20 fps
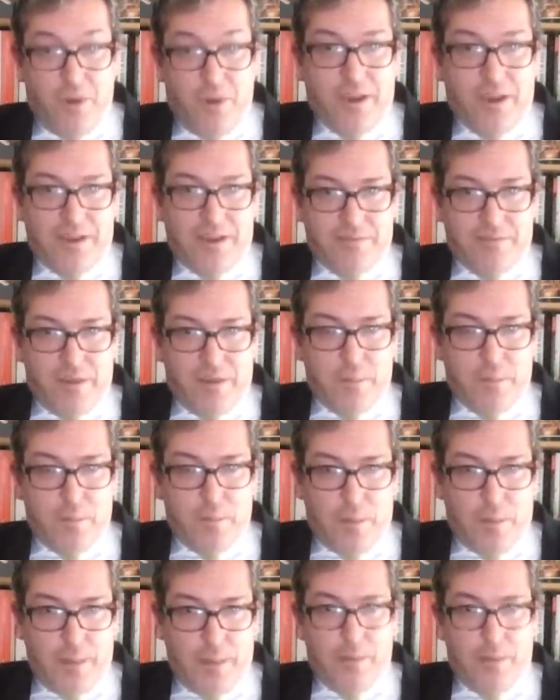work in a very
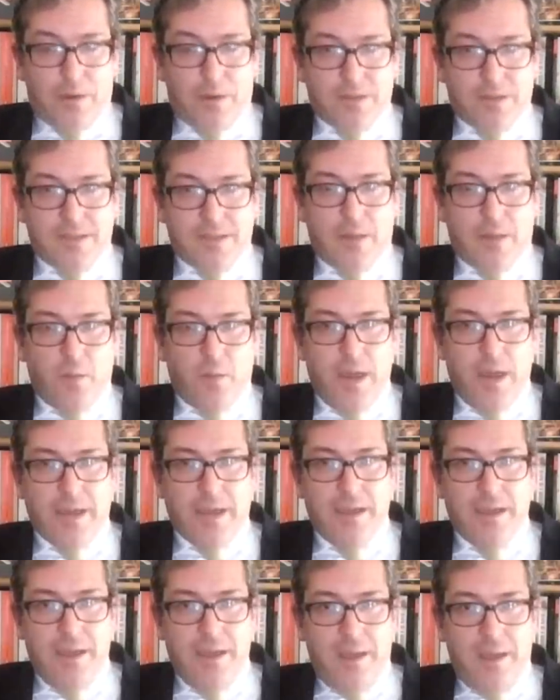bipartisan
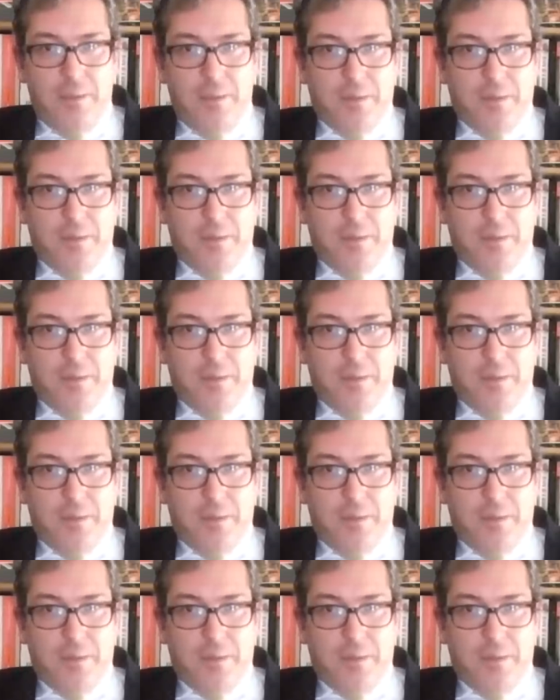way.